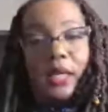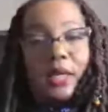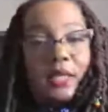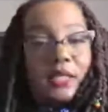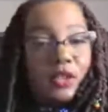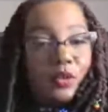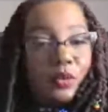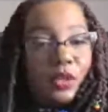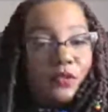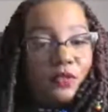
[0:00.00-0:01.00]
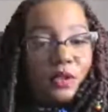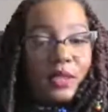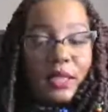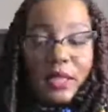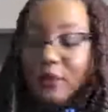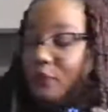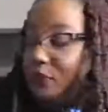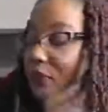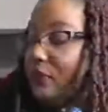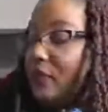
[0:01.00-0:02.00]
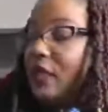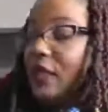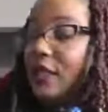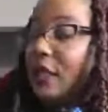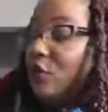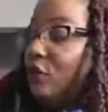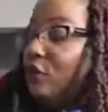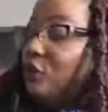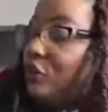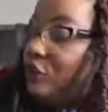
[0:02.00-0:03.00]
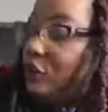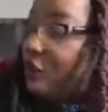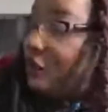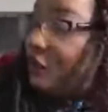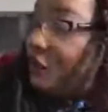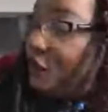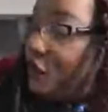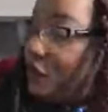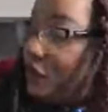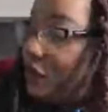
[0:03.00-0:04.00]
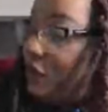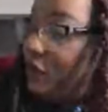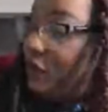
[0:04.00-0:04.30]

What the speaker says: And that is our read for today. She was the first,